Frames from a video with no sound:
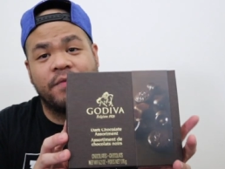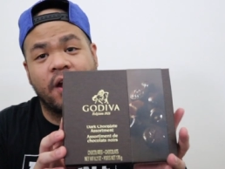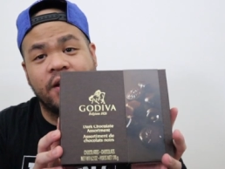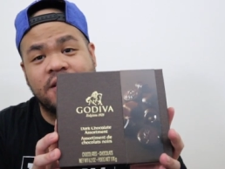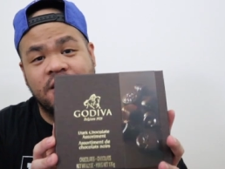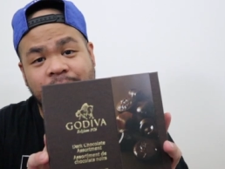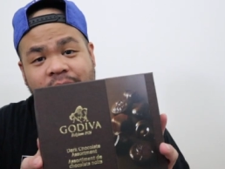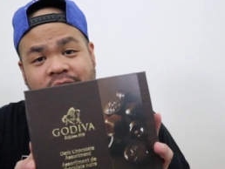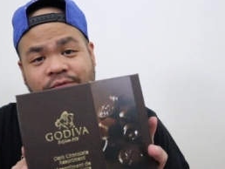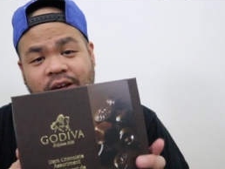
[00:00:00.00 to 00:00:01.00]
very deep
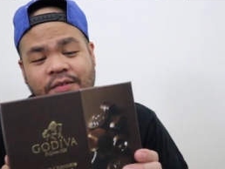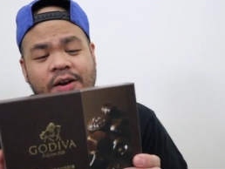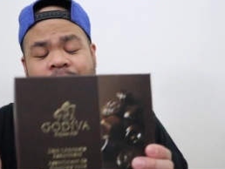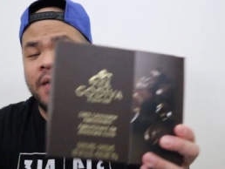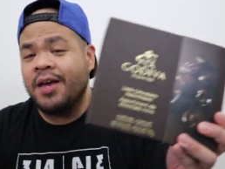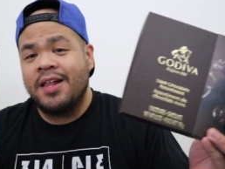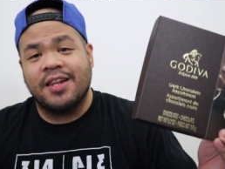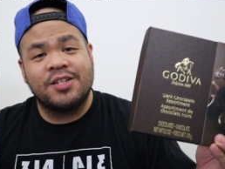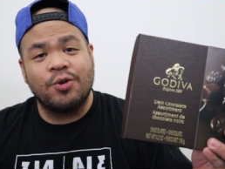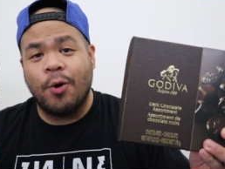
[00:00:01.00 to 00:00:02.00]
in its flavor.
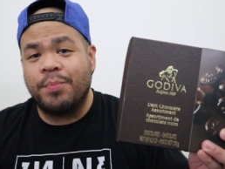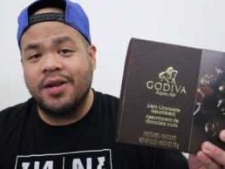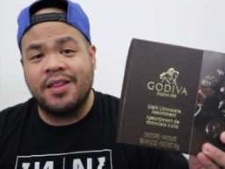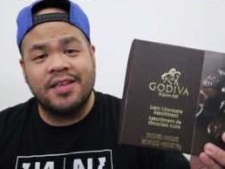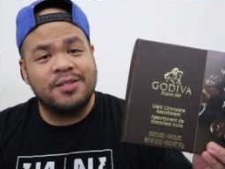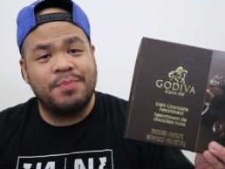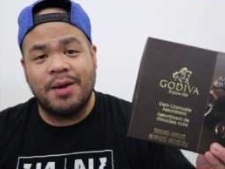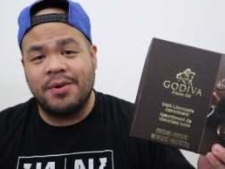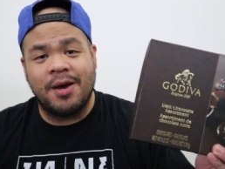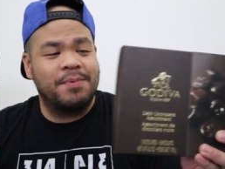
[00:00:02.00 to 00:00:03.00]
Let's open this
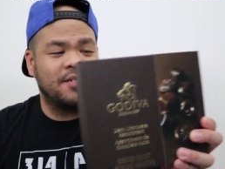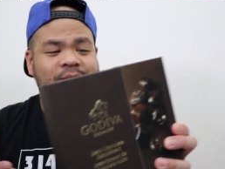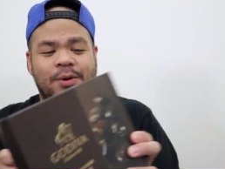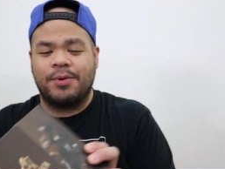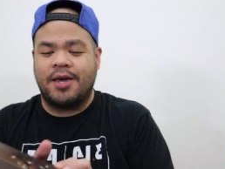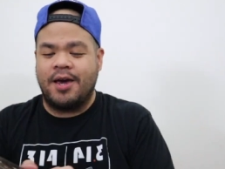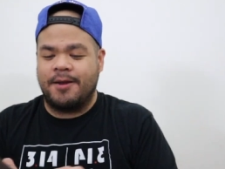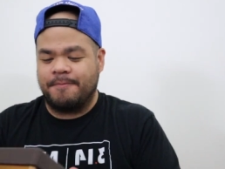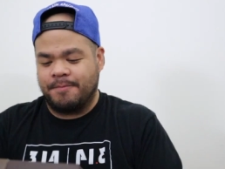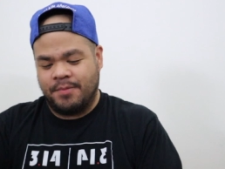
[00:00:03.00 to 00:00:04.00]
baby up and see what we get.
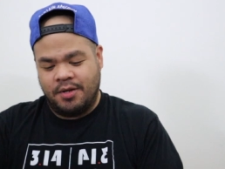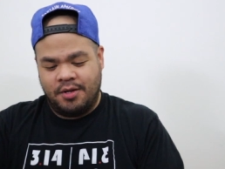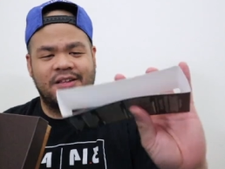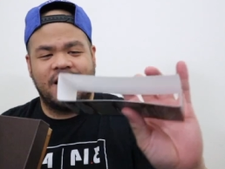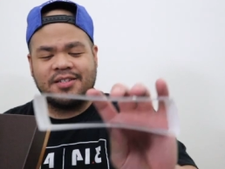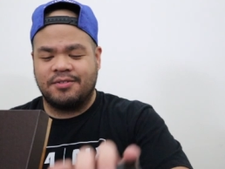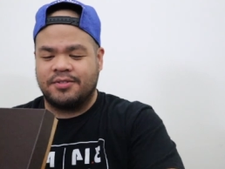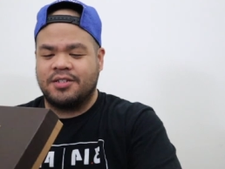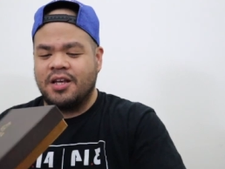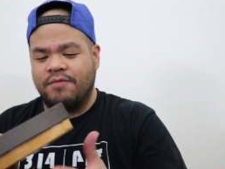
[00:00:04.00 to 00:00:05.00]
Has a little
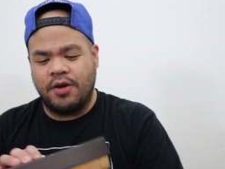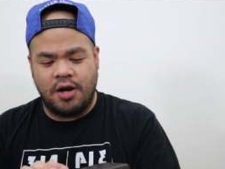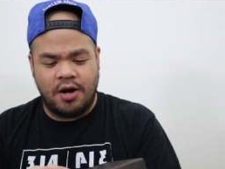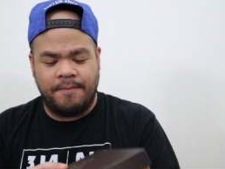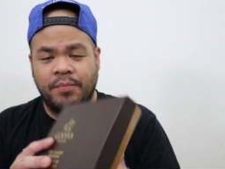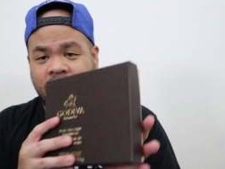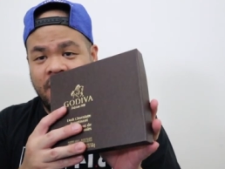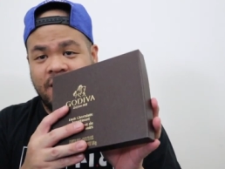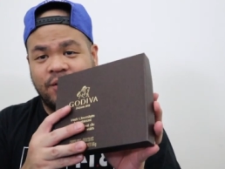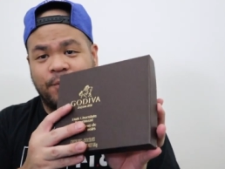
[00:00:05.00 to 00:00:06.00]
sleeve here.
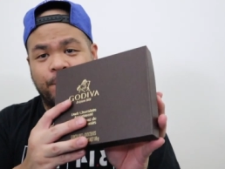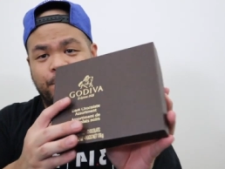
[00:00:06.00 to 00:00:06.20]
Little